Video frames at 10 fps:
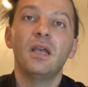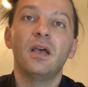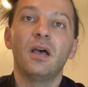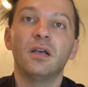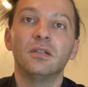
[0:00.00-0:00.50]

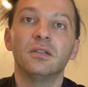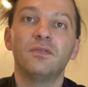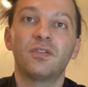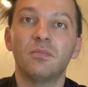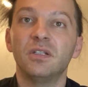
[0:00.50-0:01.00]
and
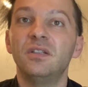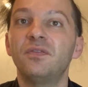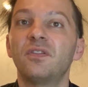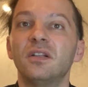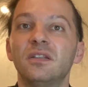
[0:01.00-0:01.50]
from a
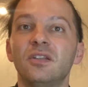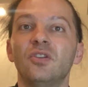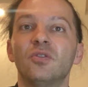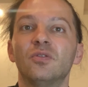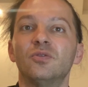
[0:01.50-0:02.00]
different, you
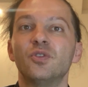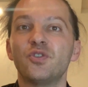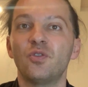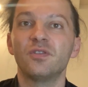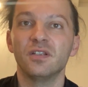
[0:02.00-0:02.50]
know,
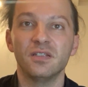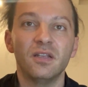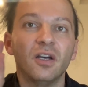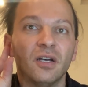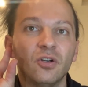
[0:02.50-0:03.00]
resources,
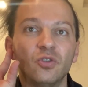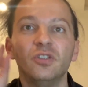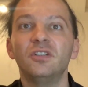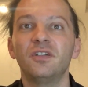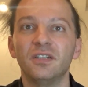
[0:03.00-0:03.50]
the
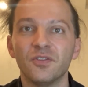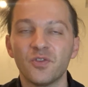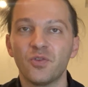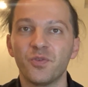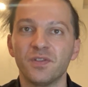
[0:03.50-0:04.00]
auditory
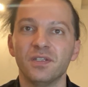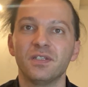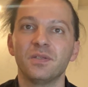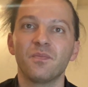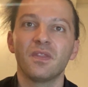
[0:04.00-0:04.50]

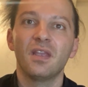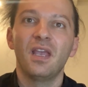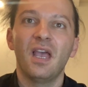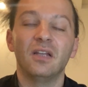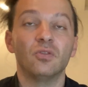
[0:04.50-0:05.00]
resources,
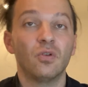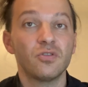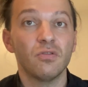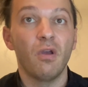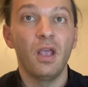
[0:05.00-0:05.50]
and
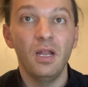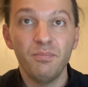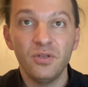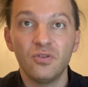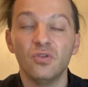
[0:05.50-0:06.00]
also
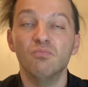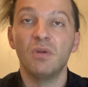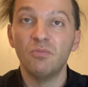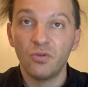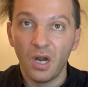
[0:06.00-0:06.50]
help you to
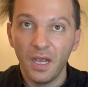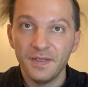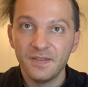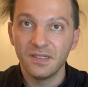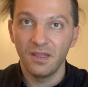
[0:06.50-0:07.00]

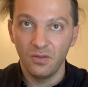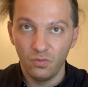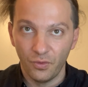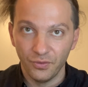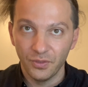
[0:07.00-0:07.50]
memorize the
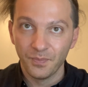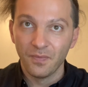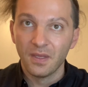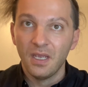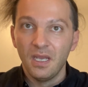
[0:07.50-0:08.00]
word.
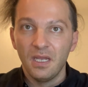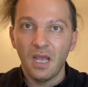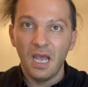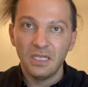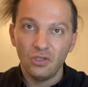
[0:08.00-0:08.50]

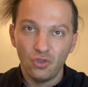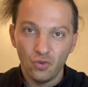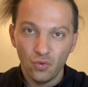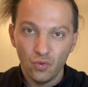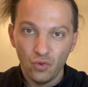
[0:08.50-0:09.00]
And
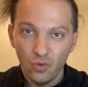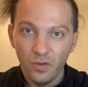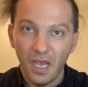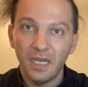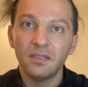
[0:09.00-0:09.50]
to do
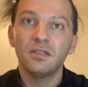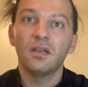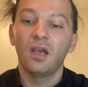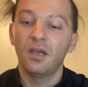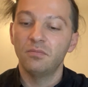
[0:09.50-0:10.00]
that,
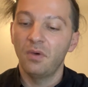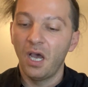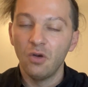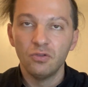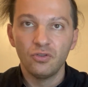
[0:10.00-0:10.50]
I
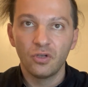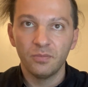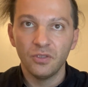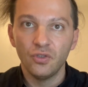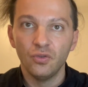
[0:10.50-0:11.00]
would
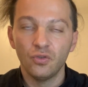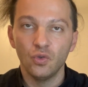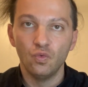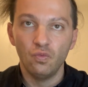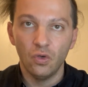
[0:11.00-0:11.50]
recommend you
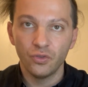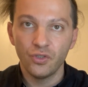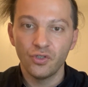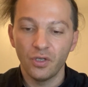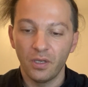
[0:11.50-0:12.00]
to
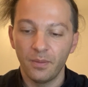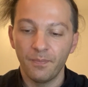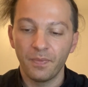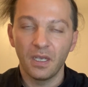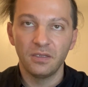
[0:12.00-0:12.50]
watch
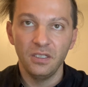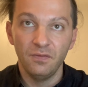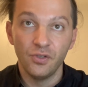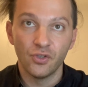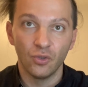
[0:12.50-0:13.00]
a
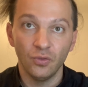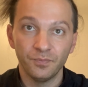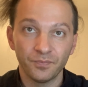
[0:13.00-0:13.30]
TV show,